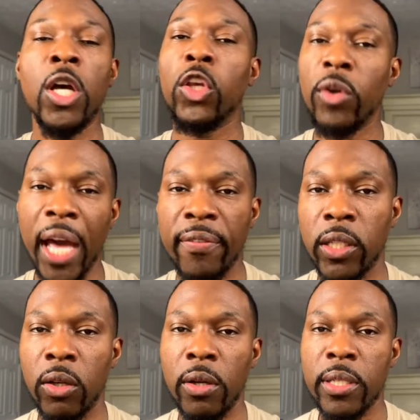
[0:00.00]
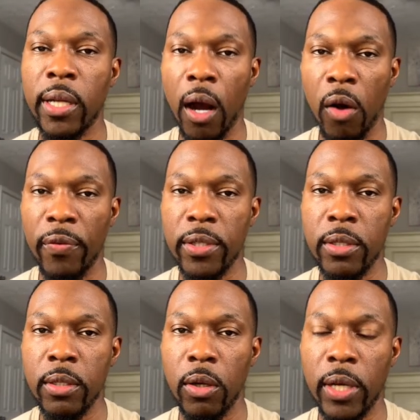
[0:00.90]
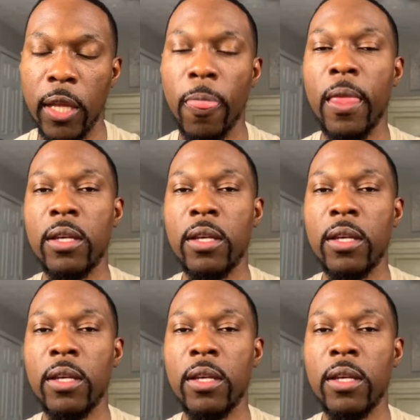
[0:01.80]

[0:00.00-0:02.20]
you have to go into the office. Okay.